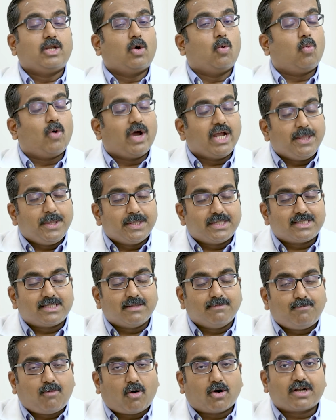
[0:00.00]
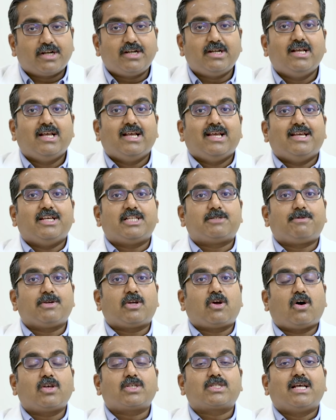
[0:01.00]
Now, why this is important is
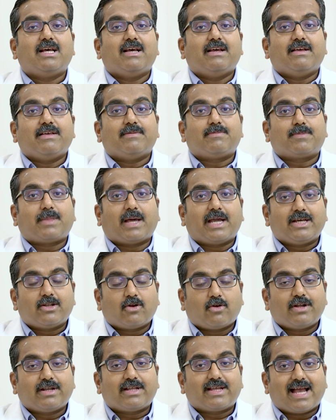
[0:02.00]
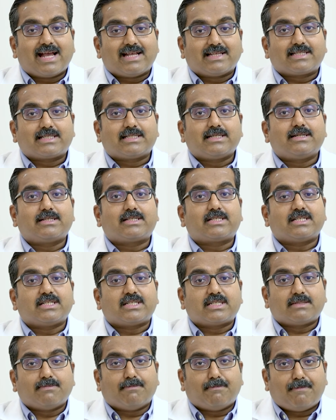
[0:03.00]
because thyroid
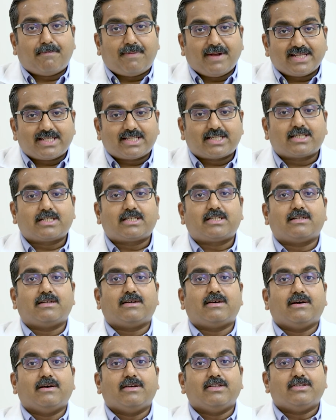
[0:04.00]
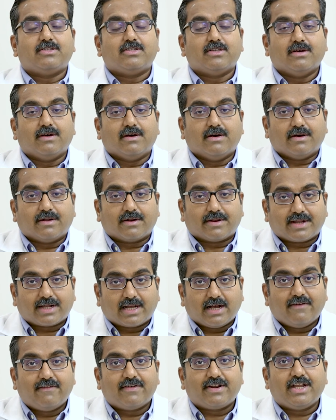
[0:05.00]
cancer's best
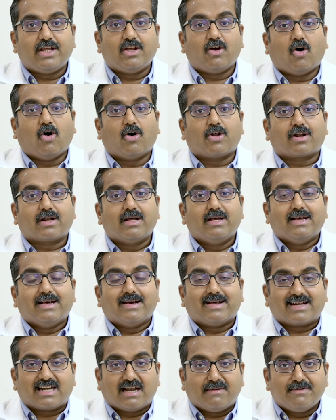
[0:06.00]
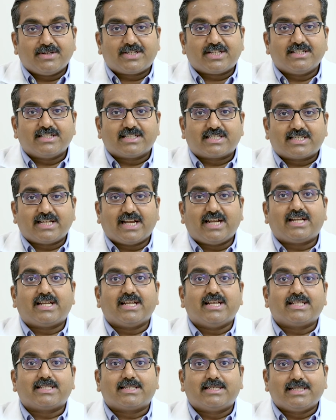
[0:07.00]
recovery or remission
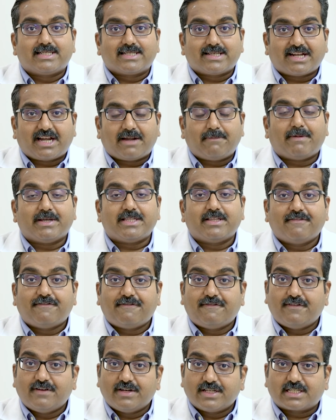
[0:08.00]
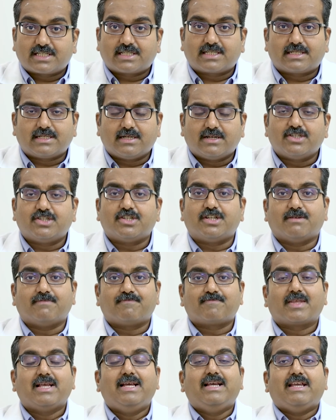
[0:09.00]
state is decided by the first surgery.
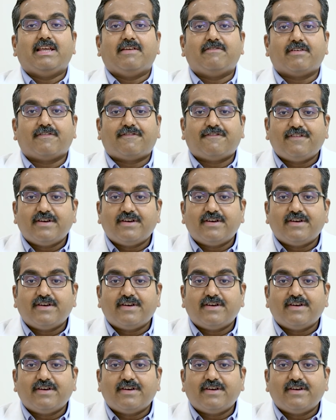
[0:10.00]
If the